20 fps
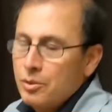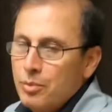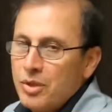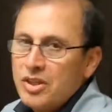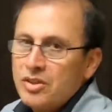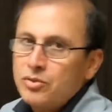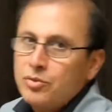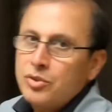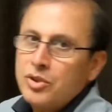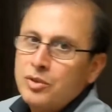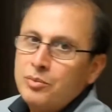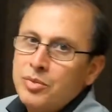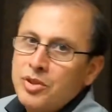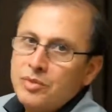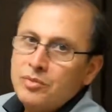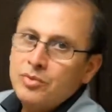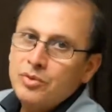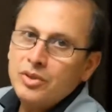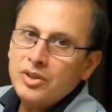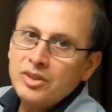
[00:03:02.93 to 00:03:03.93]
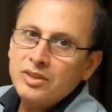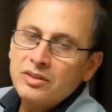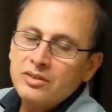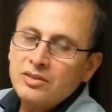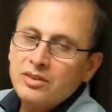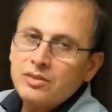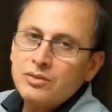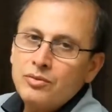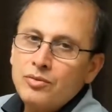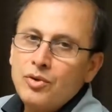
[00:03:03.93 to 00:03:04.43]
the best treatment for it
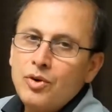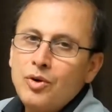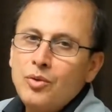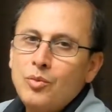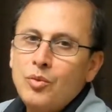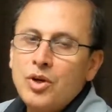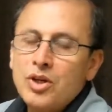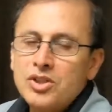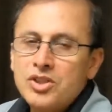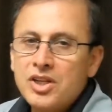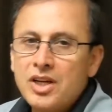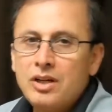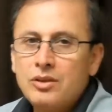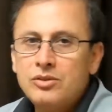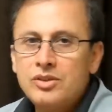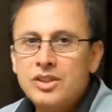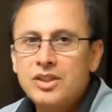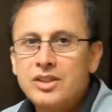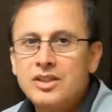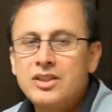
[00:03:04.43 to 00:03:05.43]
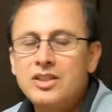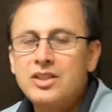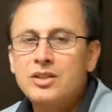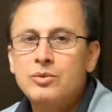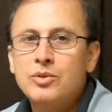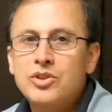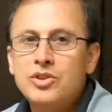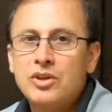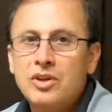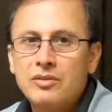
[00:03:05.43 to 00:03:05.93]
is the foam washout technique,
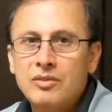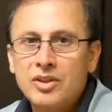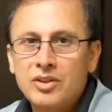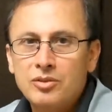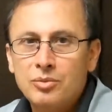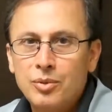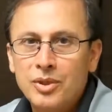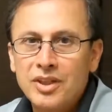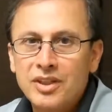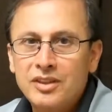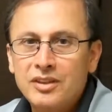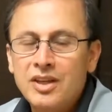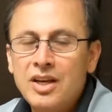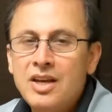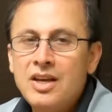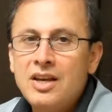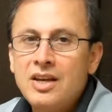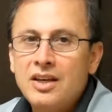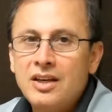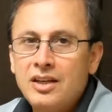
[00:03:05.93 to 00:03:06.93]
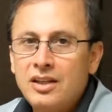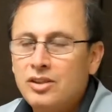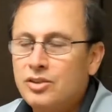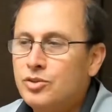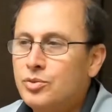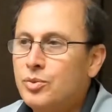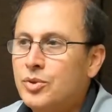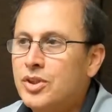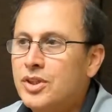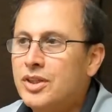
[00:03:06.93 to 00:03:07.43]
which I have explained
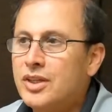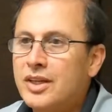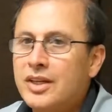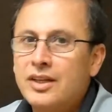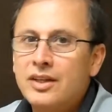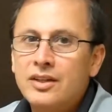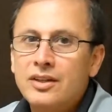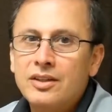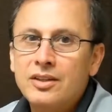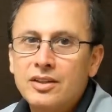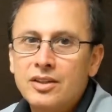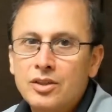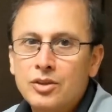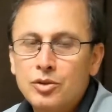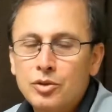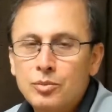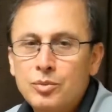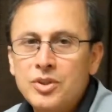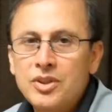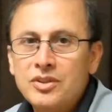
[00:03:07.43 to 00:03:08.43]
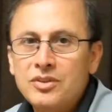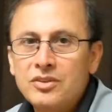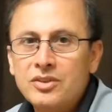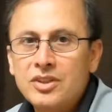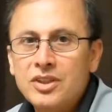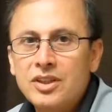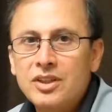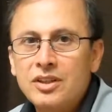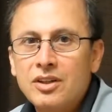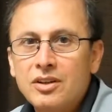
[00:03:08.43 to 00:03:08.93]
elsewhere, and it could be
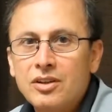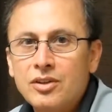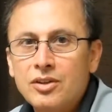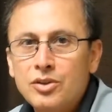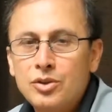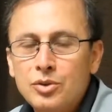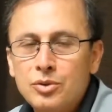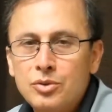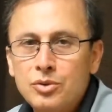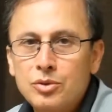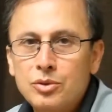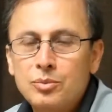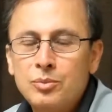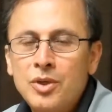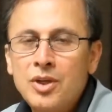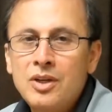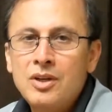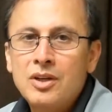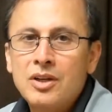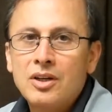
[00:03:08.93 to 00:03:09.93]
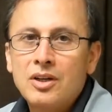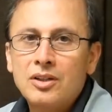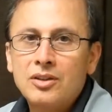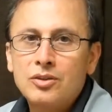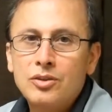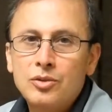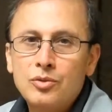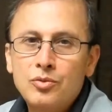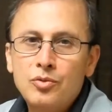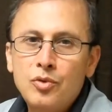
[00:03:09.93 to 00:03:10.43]
seen on YouTube
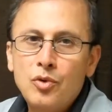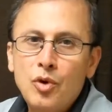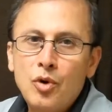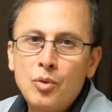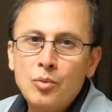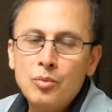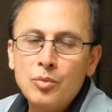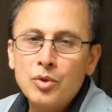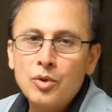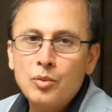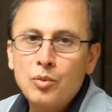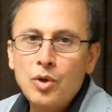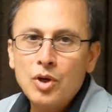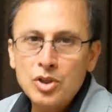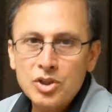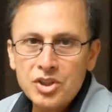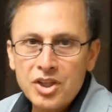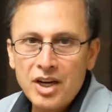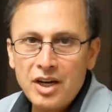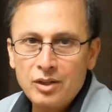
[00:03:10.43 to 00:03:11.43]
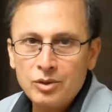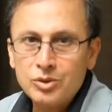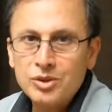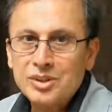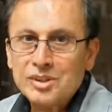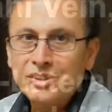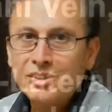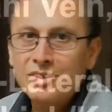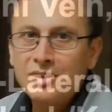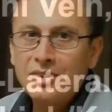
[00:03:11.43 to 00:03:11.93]
under foam washout.